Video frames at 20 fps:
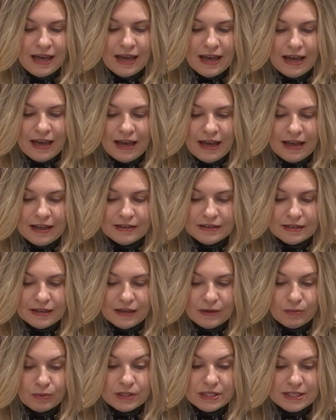and
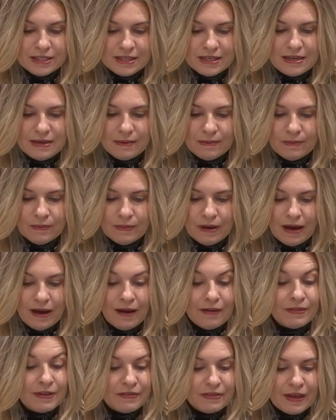it would seem
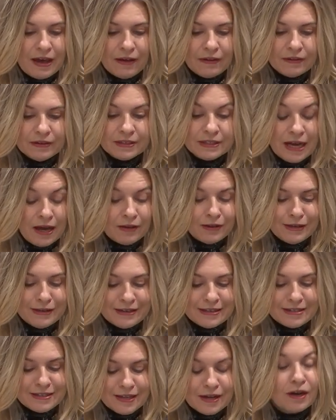that
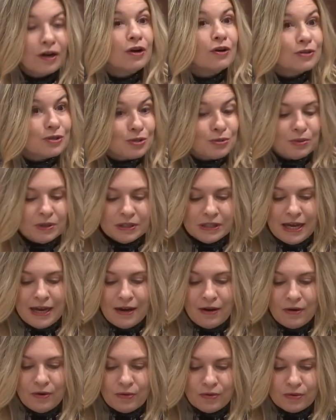Dalian is there to
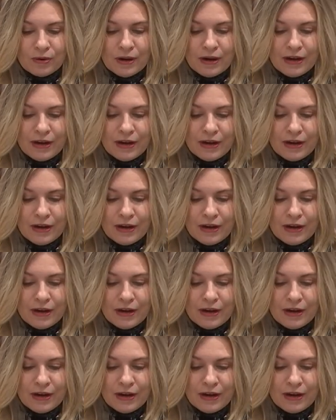allow